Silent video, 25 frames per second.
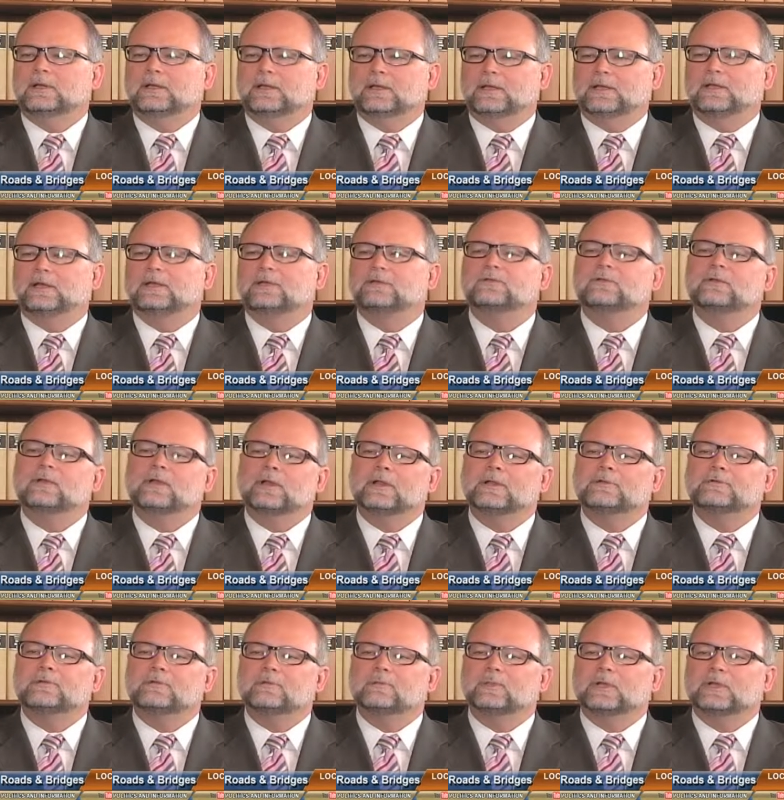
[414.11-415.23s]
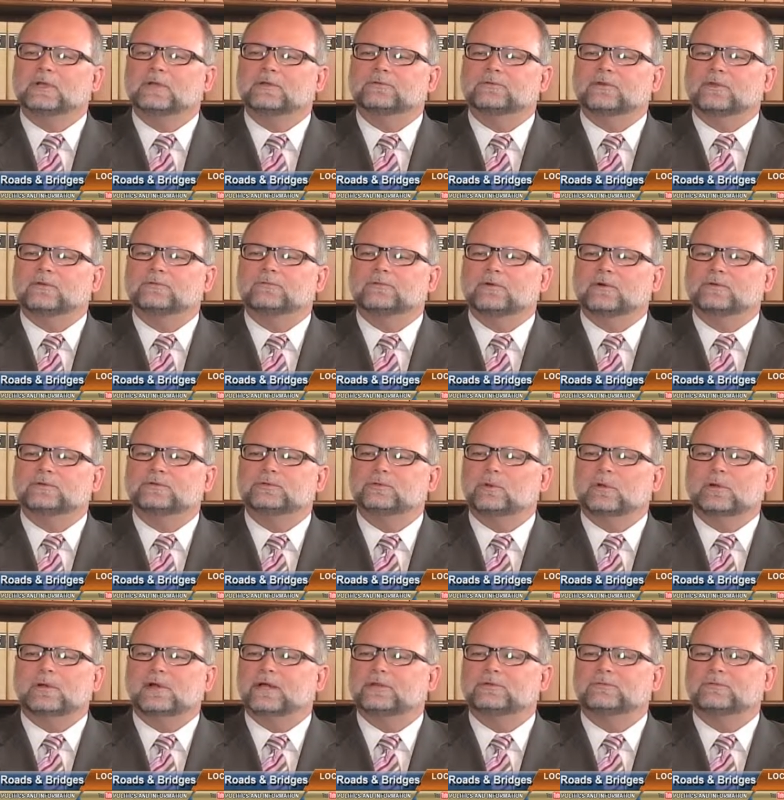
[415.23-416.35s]
it is and it isn't because then folks who
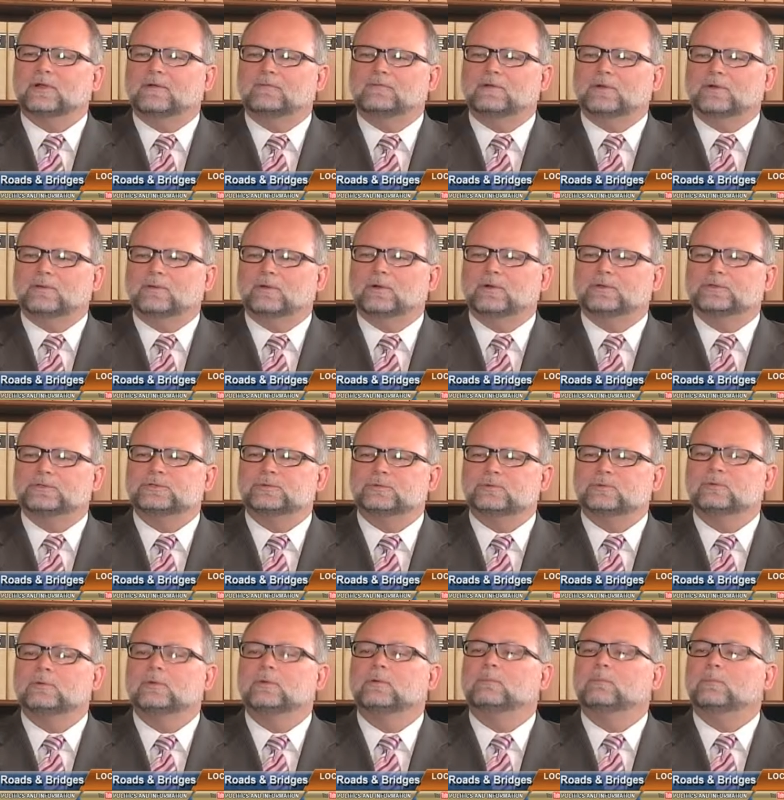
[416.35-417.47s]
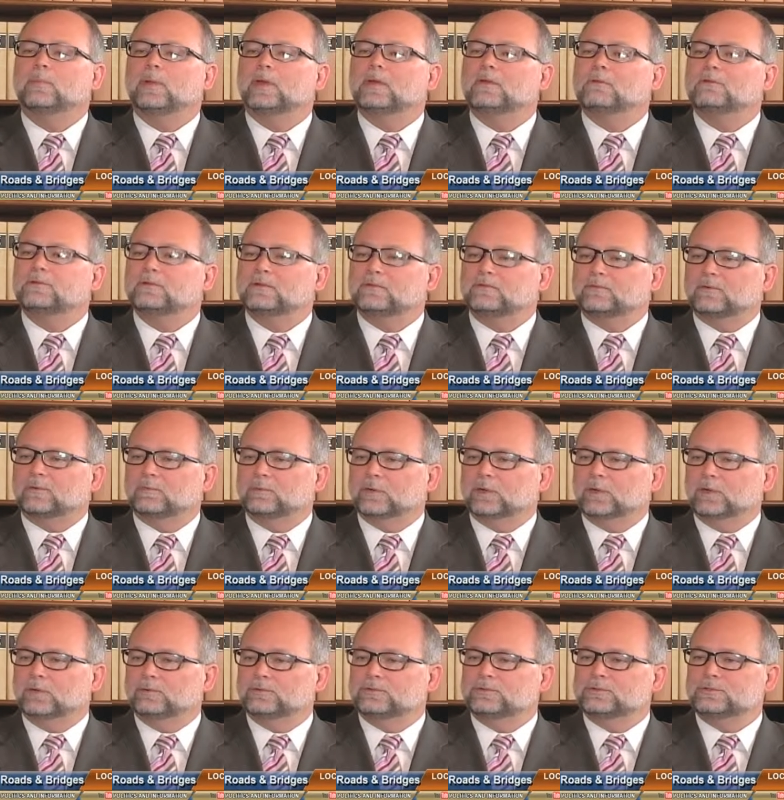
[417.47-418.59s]
are not traveling roads who benefit from
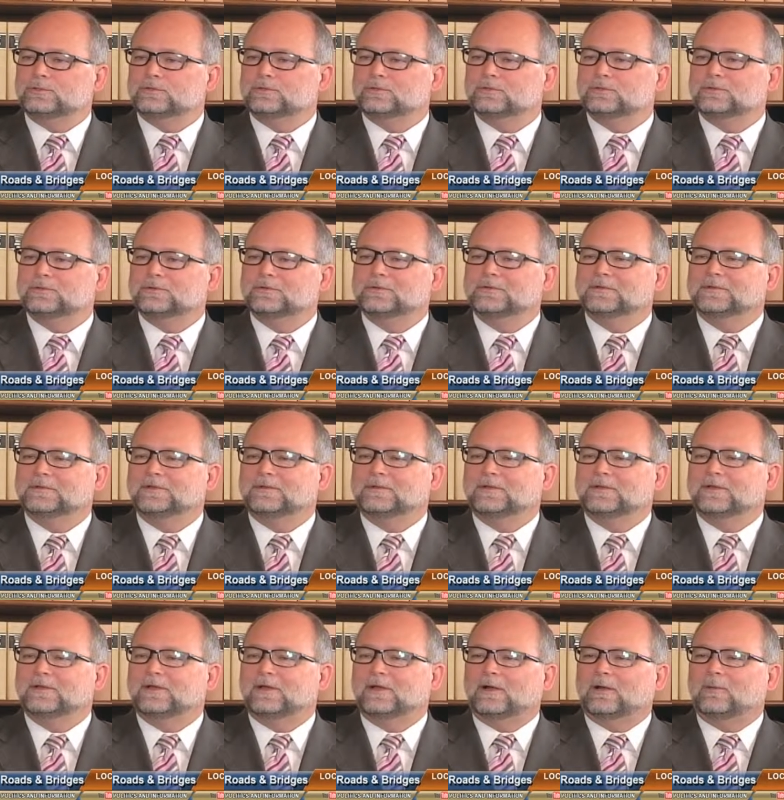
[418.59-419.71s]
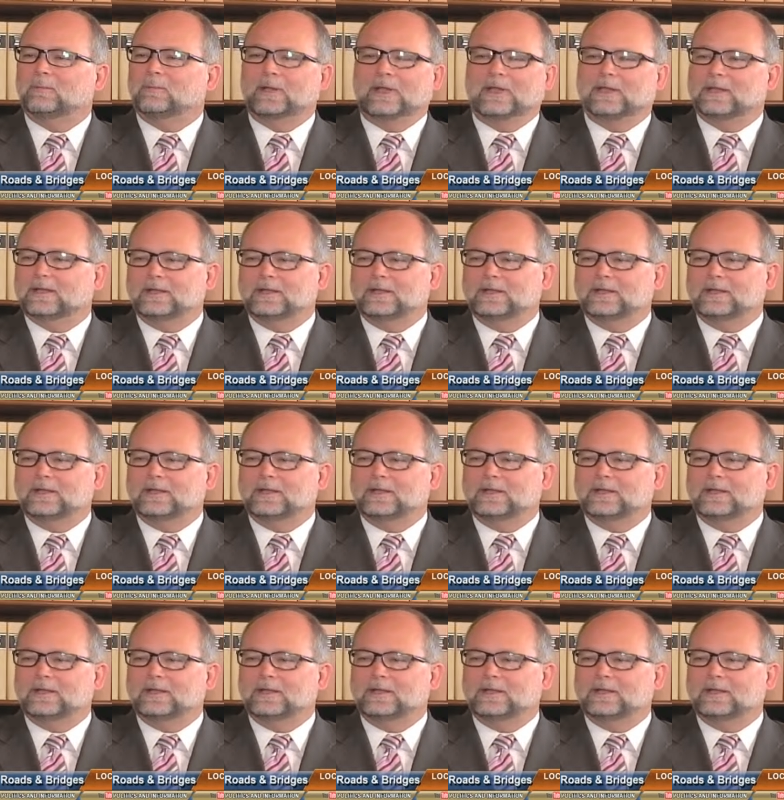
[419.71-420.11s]
roads yeah, right. aren't paying